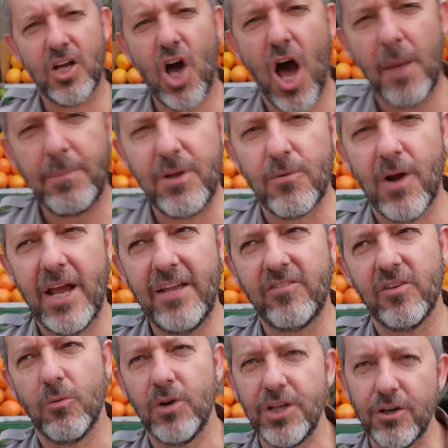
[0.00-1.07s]

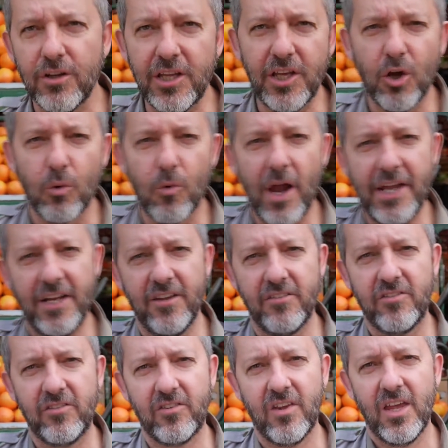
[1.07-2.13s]
copyrights and what your legal right
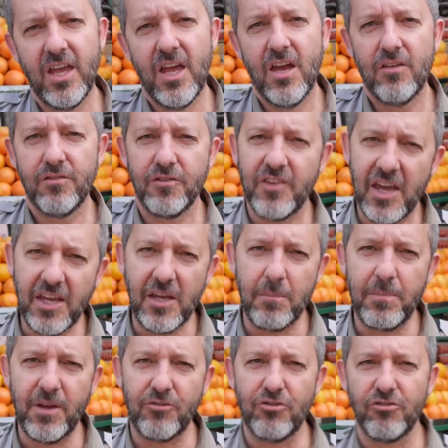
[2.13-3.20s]
is for
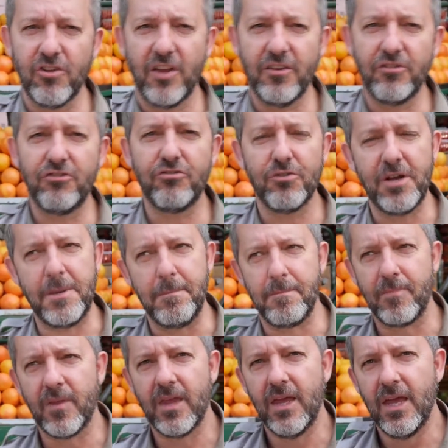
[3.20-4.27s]
taking pictures on the street.
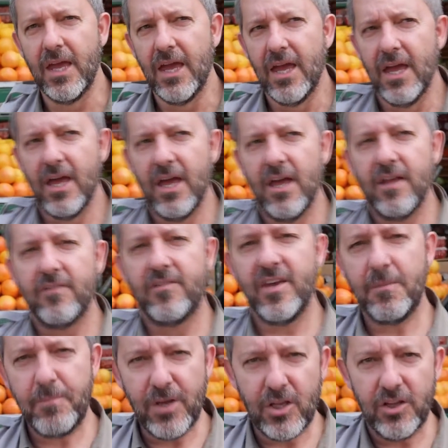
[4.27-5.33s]

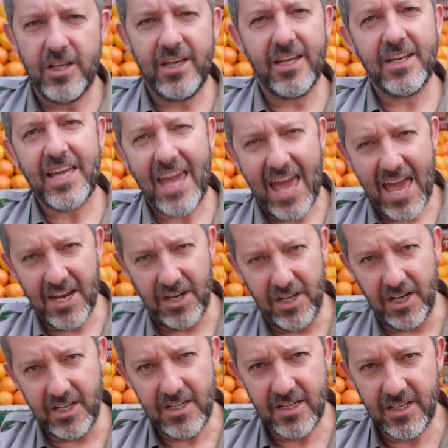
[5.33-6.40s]
Typically in
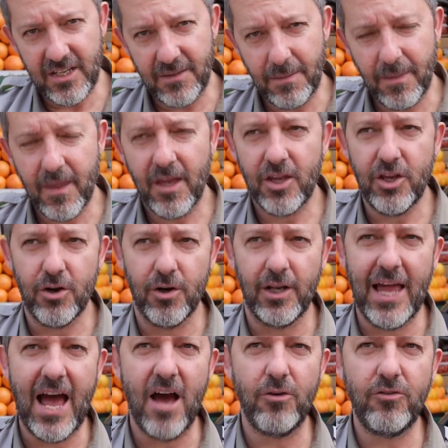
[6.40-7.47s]
Canada, you're
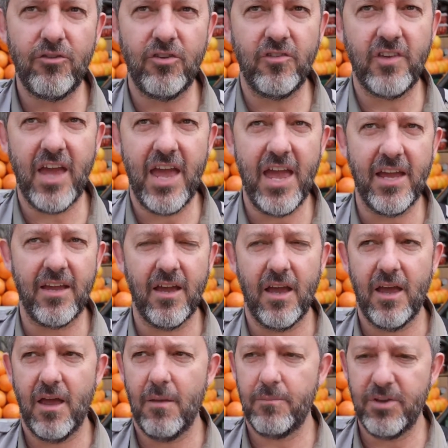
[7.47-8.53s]
allowed to take
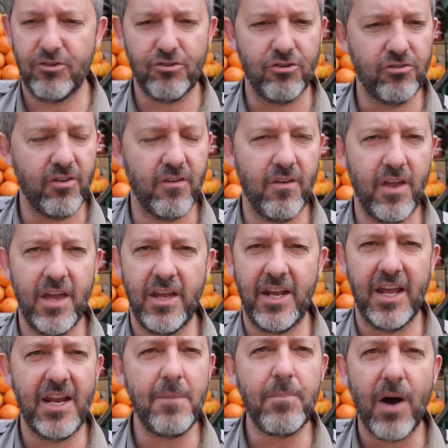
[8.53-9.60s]
pictures in
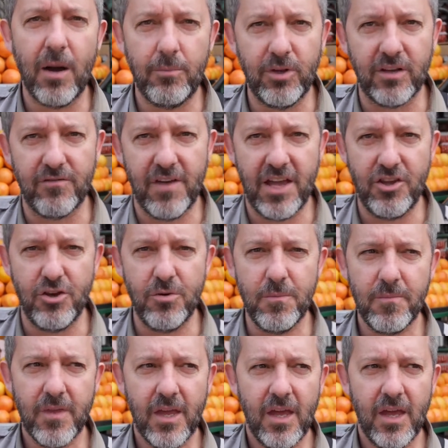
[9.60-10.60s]
any public venue.